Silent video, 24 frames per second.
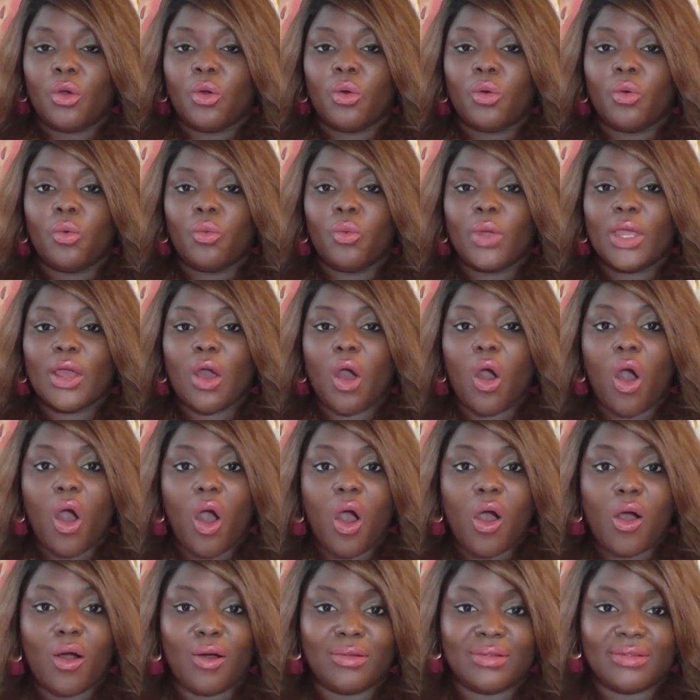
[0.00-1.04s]
We
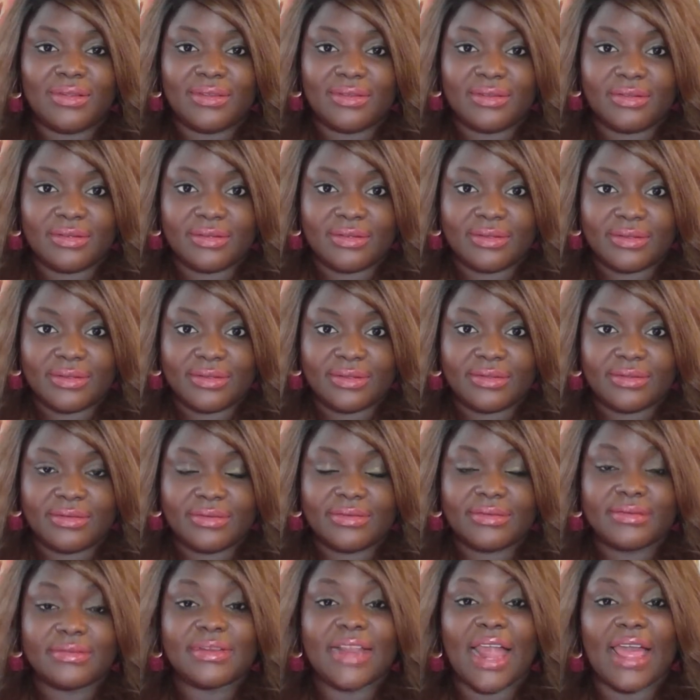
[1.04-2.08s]
all,
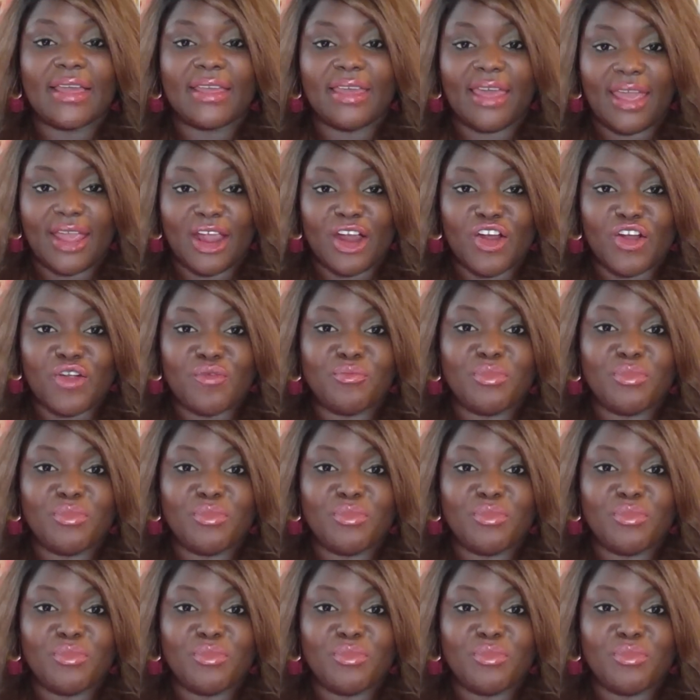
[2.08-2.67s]
like air,